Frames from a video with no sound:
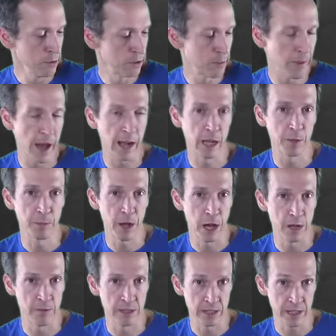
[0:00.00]
backup kind
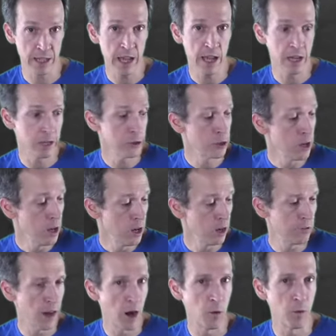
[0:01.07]
of as a gauge
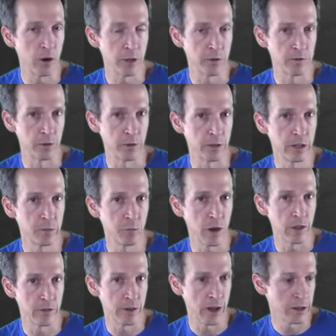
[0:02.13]
of how well you've learned it and
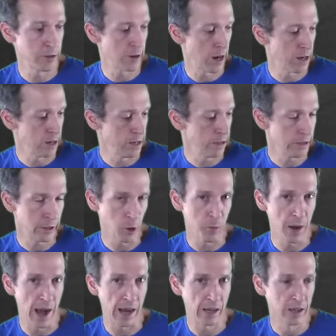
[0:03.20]
whether or not you kind of need to go
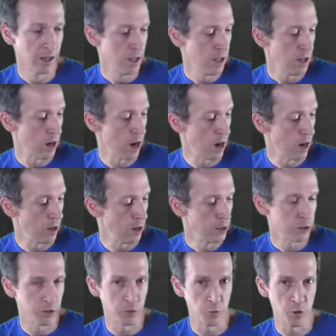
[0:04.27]
back
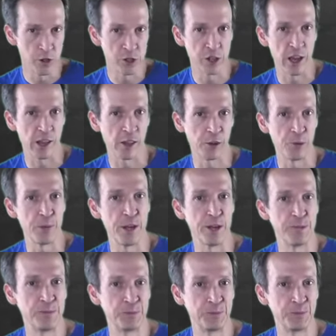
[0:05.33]
to the woodshed a little bit.